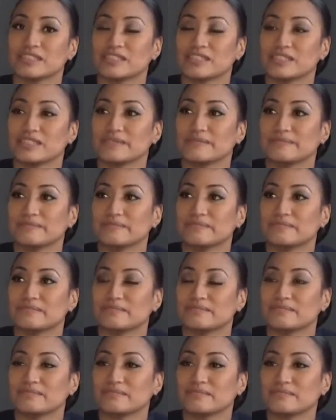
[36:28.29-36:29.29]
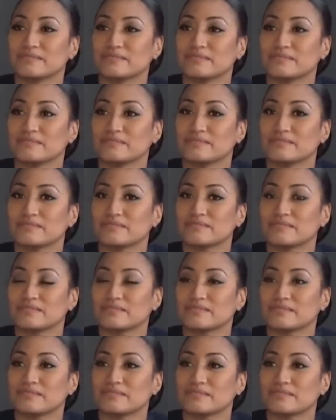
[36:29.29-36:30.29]

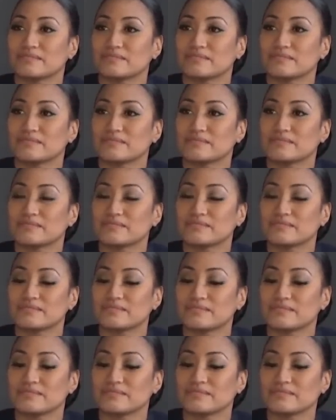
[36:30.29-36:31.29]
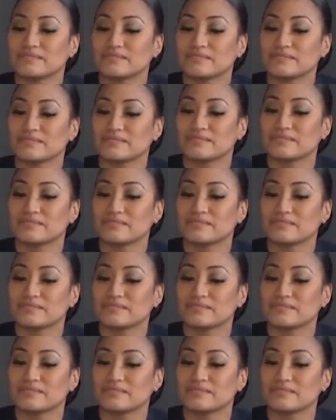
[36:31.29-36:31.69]
The person shown says nothing.